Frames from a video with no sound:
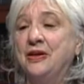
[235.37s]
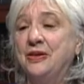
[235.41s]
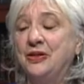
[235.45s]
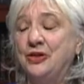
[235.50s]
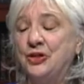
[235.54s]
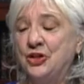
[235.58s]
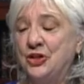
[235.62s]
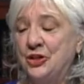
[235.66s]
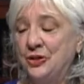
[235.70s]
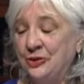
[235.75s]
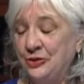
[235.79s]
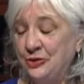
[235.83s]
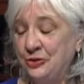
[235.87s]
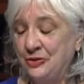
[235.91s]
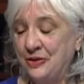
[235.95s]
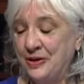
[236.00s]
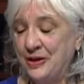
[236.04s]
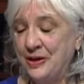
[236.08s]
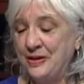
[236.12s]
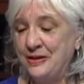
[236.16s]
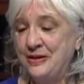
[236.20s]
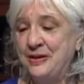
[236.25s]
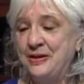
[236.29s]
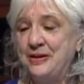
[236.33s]

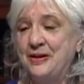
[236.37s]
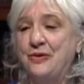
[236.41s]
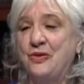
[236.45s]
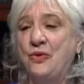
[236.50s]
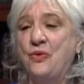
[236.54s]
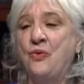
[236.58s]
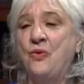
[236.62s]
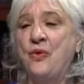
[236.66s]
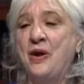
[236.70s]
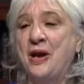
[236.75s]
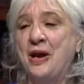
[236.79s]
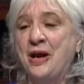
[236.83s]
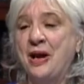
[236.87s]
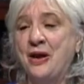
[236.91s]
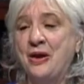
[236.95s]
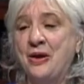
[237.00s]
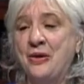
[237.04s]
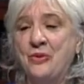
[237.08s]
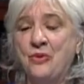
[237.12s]
children where